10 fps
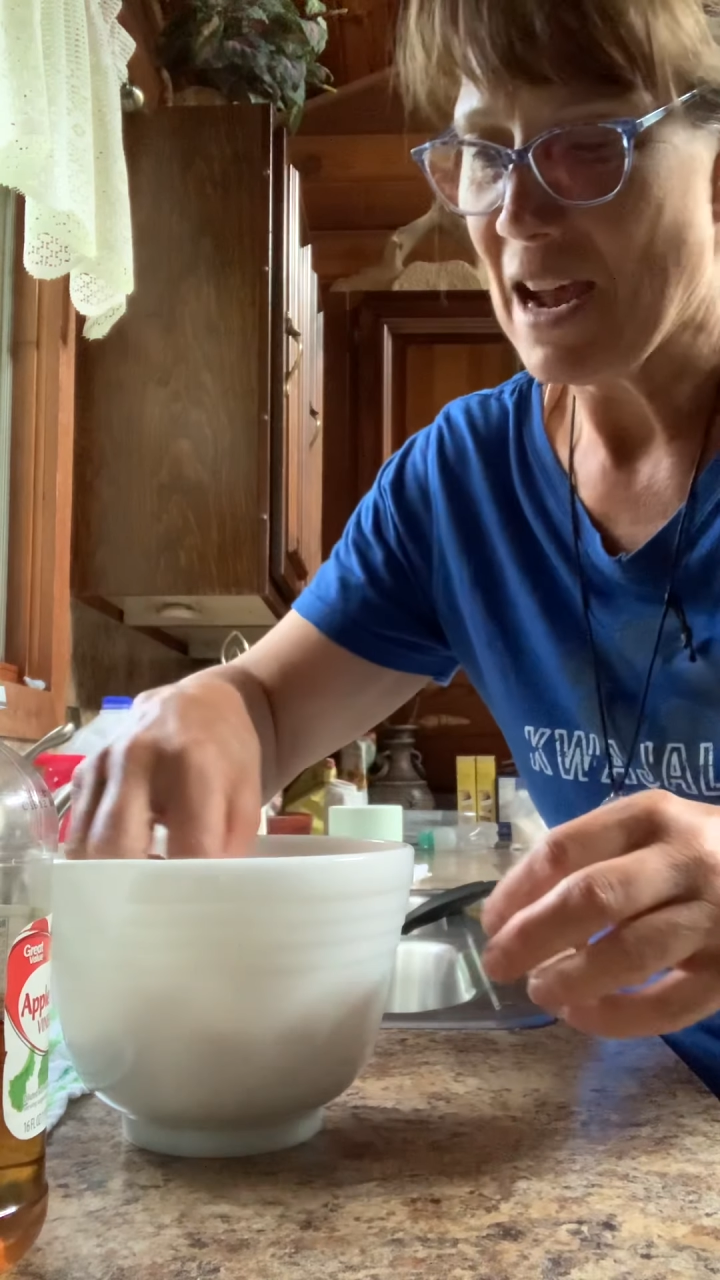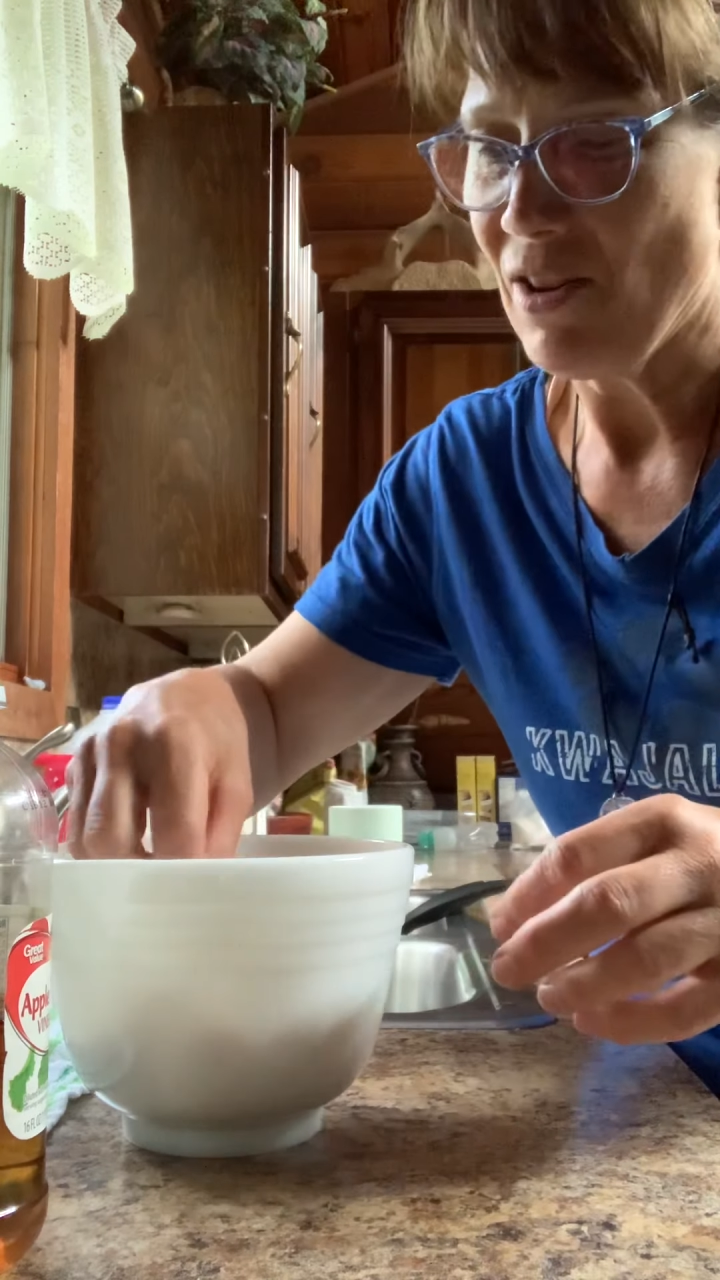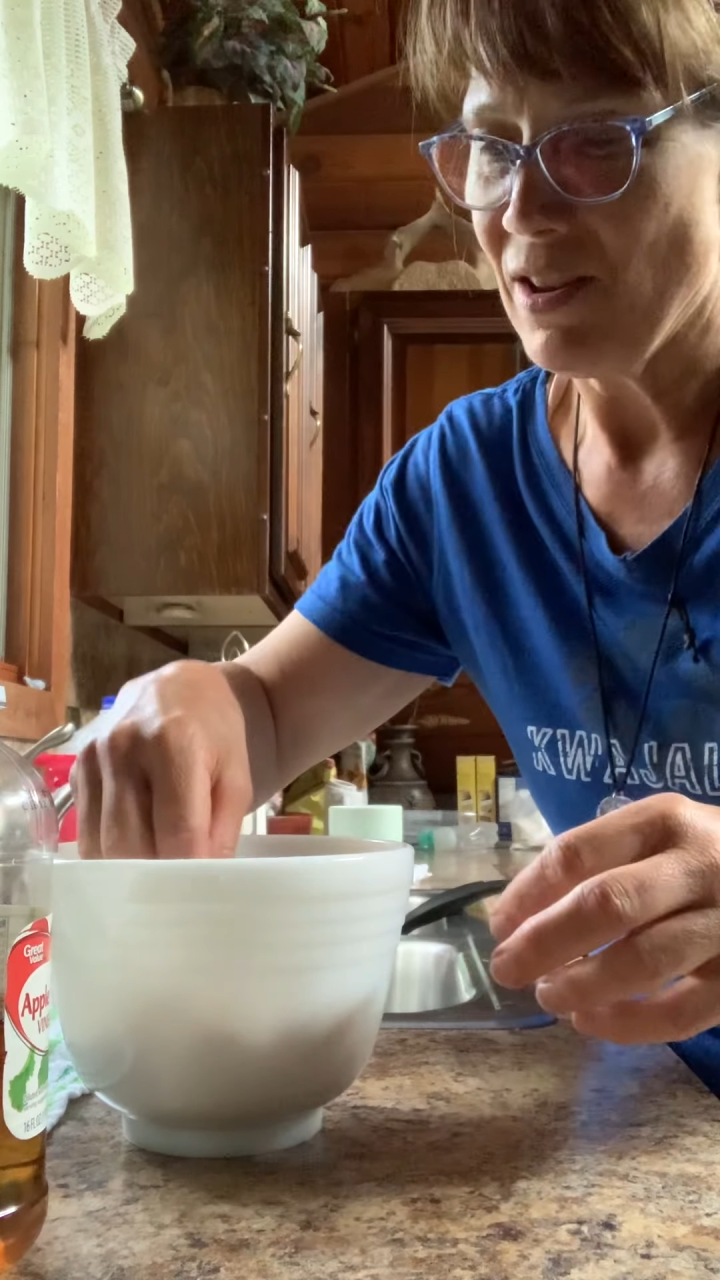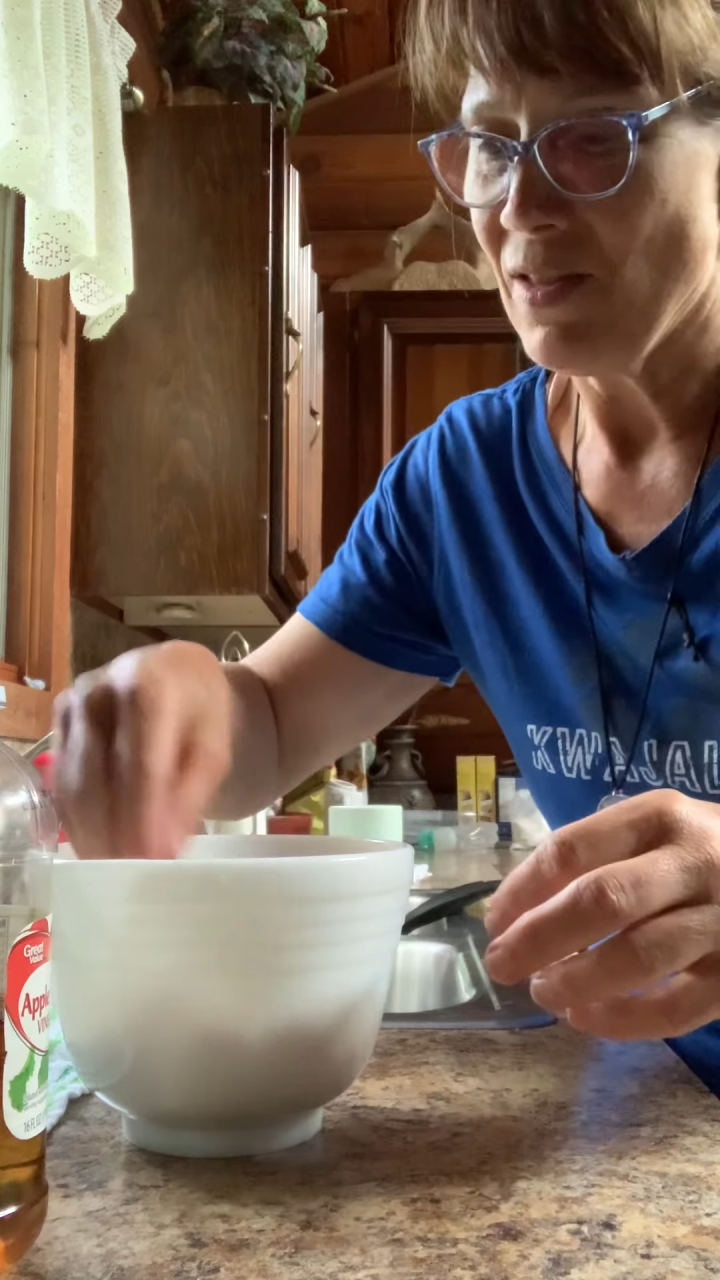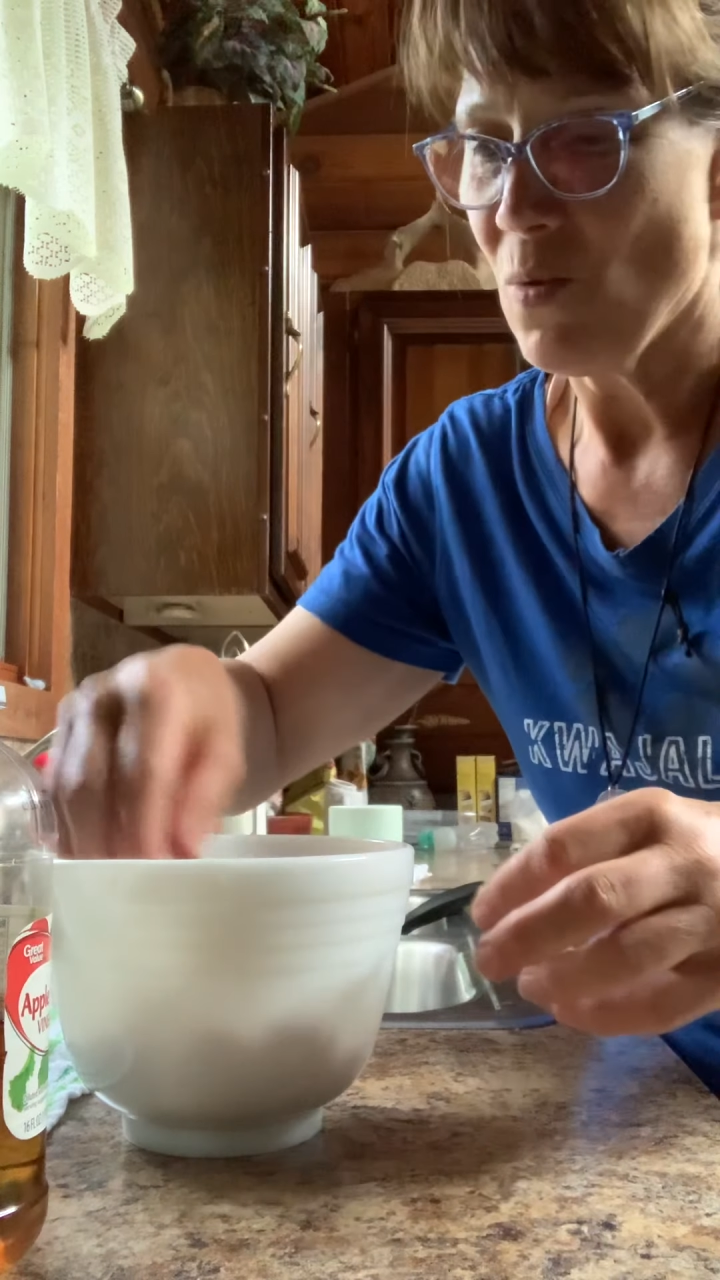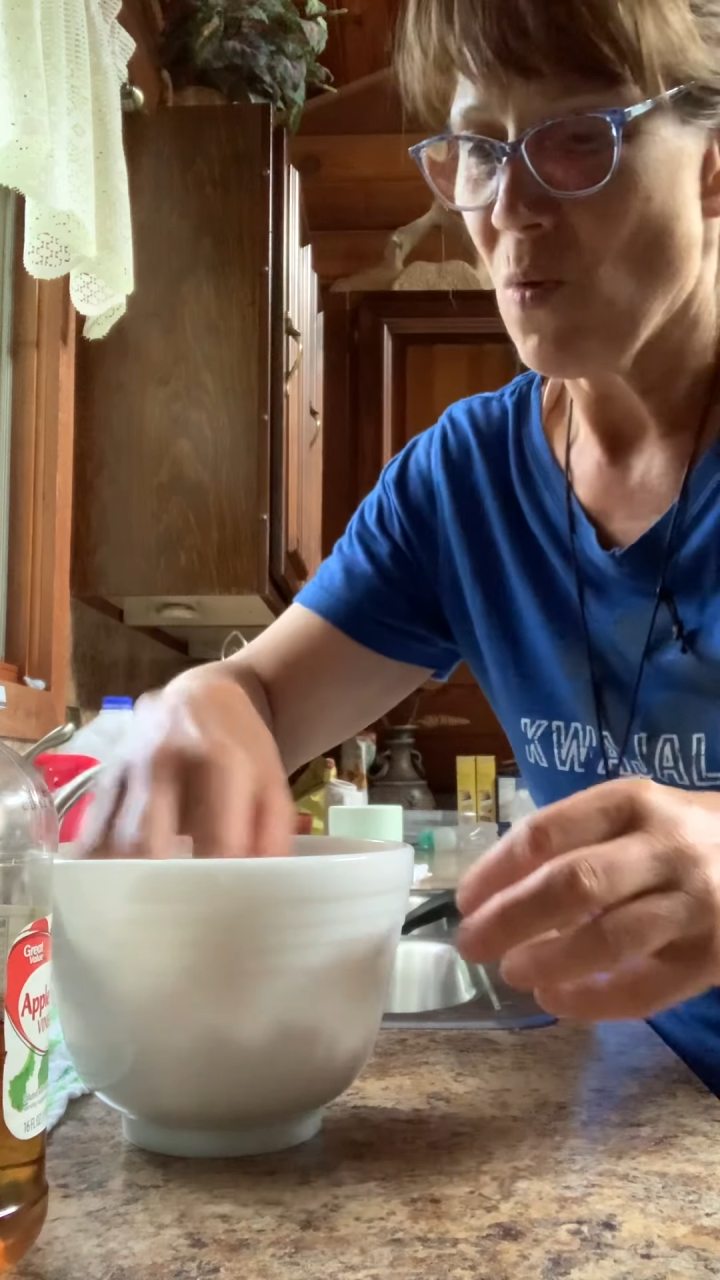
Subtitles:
out in the